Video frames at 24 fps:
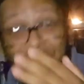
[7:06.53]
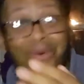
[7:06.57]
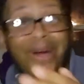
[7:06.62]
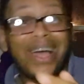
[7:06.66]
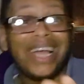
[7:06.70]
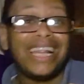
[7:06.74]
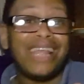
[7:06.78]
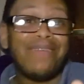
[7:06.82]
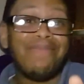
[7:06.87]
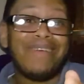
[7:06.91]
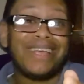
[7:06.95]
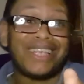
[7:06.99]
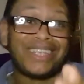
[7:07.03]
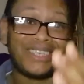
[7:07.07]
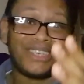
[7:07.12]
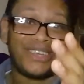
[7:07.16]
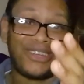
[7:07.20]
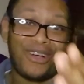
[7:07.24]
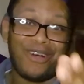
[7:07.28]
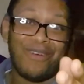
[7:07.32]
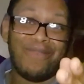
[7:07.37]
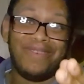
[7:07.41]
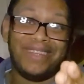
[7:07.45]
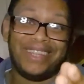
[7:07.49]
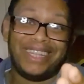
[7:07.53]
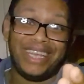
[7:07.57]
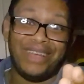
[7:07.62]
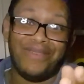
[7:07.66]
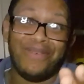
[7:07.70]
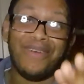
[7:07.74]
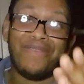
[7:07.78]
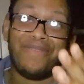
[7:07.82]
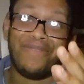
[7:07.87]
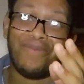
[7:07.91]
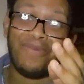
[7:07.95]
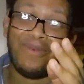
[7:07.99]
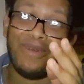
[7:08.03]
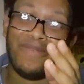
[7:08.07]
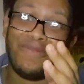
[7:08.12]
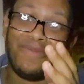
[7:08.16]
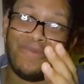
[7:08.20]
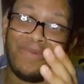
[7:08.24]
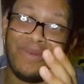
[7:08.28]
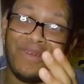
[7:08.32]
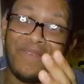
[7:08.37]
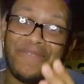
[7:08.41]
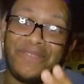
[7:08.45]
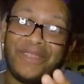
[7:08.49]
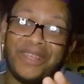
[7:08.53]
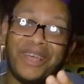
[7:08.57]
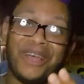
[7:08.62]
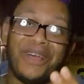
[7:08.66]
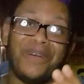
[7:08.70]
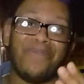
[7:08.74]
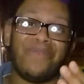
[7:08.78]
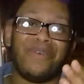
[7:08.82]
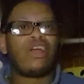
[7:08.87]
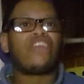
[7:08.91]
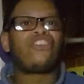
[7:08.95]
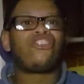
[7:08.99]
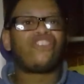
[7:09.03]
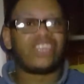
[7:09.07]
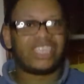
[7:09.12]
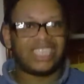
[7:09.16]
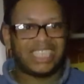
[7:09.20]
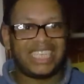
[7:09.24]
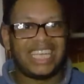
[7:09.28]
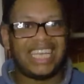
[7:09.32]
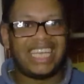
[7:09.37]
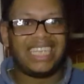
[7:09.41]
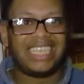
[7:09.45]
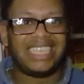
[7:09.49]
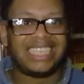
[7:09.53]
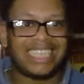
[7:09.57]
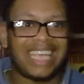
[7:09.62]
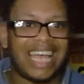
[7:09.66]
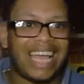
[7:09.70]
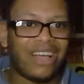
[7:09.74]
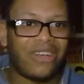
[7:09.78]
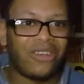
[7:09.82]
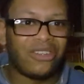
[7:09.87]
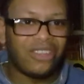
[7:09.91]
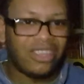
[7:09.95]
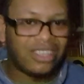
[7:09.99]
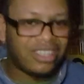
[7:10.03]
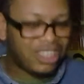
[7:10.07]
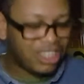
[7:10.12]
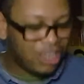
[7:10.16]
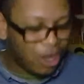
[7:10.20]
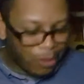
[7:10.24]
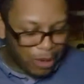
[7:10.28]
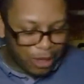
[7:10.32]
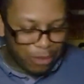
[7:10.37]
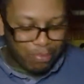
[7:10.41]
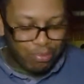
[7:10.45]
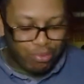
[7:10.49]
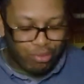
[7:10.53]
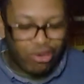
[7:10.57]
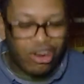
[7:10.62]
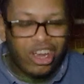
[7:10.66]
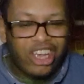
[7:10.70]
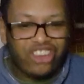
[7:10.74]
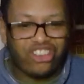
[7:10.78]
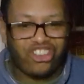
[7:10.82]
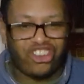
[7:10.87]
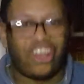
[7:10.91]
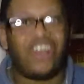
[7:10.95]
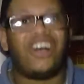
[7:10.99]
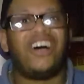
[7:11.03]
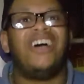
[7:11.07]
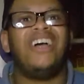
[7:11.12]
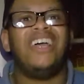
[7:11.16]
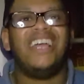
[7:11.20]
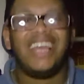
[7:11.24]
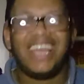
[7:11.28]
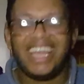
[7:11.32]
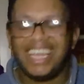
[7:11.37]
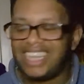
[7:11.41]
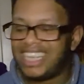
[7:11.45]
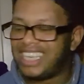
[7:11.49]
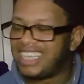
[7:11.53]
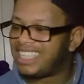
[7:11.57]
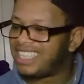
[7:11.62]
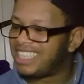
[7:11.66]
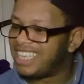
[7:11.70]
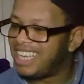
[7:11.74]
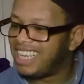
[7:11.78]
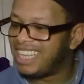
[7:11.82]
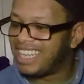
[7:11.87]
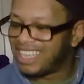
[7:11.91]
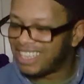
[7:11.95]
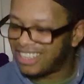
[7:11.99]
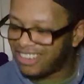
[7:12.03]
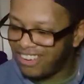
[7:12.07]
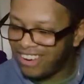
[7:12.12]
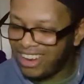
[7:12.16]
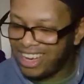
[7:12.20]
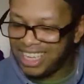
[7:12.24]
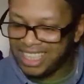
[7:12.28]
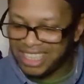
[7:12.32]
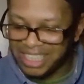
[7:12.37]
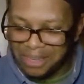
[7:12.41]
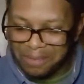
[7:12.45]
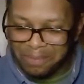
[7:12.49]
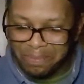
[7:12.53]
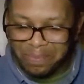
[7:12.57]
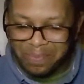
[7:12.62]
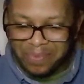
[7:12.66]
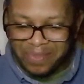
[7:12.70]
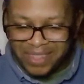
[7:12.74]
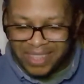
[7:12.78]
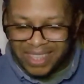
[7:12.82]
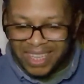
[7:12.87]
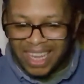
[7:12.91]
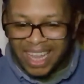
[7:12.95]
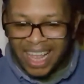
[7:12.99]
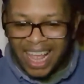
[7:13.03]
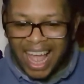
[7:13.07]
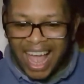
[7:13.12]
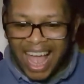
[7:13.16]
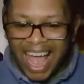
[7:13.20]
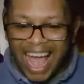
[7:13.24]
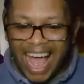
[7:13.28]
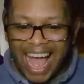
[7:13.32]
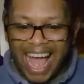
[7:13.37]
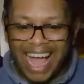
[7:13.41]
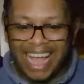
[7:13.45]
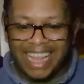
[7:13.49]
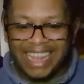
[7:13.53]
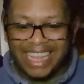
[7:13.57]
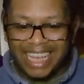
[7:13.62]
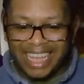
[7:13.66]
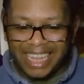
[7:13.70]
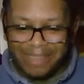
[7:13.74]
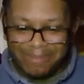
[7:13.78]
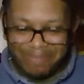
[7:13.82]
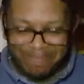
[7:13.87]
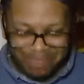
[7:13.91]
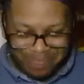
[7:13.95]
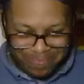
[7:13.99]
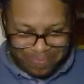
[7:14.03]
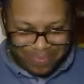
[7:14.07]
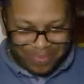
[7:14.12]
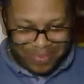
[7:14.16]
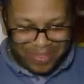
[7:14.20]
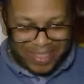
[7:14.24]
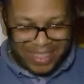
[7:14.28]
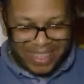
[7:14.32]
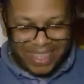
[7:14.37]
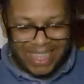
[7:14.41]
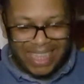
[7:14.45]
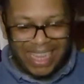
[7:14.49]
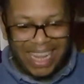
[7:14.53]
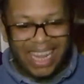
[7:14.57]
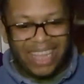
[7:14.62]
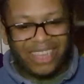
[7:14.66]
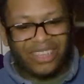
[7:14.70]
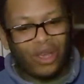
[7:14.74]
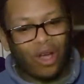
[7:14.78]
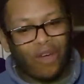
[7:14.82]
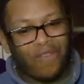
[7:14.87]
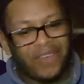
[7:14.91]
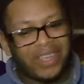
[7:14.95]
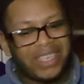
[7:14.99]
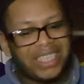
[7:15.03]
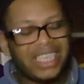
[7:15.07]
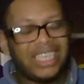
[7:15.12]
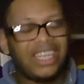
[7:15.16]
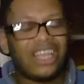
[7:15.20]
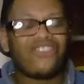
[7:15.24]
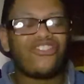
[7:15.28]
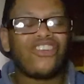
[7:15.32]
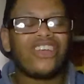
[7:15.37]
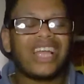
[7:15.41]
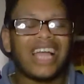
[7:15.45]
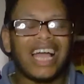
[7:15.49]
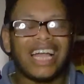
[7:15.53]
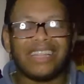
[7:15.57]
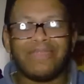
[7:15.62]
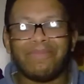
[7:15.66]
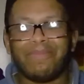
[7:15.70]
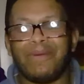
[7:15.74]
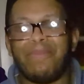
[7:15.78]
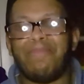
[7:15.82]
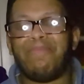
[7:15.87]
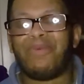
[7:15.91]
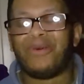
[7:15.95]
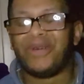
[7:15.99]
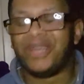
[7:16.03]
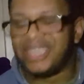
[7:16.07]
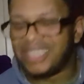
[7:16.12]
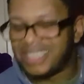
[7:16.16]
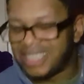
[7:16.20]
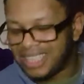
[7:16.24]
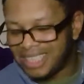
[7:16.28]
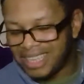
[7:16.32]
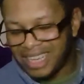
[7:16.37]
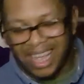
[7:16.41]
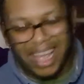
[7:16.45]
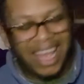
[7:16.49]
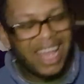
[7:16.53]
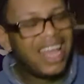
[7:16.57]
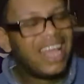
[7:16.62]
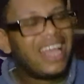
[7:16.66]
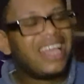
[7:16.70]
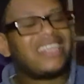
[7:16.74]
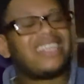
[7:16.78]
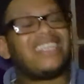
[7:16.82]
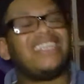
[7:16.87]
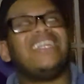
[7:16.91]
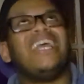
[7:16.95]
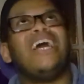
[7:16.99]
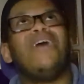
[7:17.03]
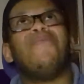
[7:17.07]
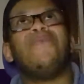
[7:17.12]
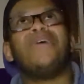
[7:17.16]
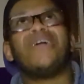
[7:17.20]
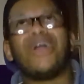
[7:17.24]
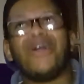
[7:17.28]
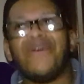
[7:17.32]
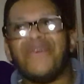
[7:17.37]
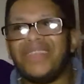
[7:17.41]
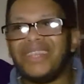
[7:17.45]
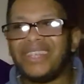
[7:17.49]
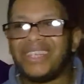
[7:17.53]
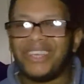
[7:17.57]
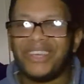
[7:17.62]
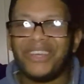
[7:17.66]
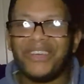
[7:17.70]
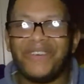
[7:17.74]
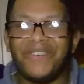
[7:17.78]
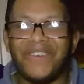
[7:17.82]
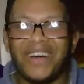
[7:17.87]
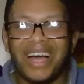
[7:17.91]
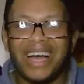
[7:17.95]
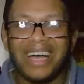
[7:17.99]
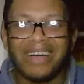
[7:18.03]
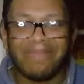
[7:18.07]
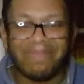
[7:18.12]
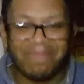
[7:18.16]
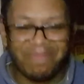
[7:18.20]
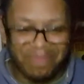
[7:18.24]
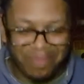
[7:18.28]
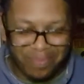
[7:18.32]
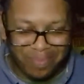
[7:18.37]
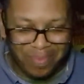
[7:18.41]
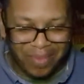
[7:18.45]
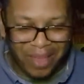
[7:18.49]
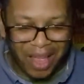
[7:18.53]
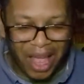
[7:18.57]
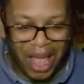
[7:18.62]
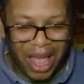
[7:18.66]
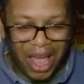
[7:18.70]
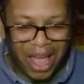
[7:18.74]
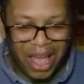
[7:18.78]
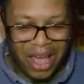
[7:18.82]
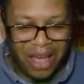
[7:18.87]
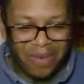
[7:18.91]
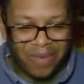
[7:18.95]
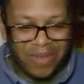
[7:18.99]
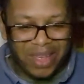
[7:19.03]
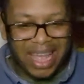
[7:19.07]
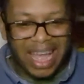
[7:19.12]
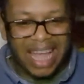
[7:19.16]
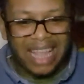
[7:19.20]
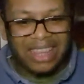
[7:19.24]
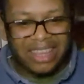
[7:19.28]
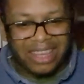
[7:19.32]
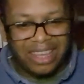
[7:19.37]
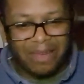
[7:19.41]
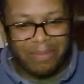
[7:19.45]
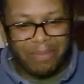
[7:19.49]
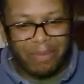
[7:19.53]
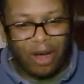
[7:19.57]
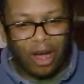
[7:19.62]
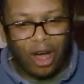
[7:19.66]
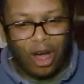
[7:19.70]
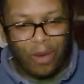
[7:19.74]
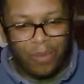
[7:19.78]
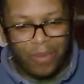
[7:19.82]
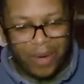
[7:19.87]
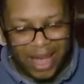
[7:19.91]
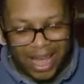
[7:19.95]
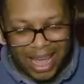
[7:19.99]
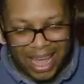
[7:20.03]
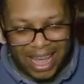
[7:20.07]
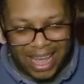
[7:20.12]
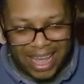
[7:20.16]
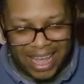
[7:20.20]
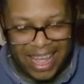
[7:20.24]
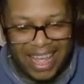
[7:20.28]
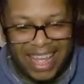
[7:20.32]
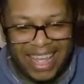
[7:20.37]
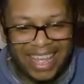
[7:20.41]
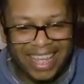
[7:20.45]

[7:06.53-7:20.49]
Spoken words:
The way they mix the comedy with the pressure scenes, like, because there's so much pressure in this scene, it's crazy. And then, so obviously the drink hadn't been poisoned. So now we're going to, we get to the part where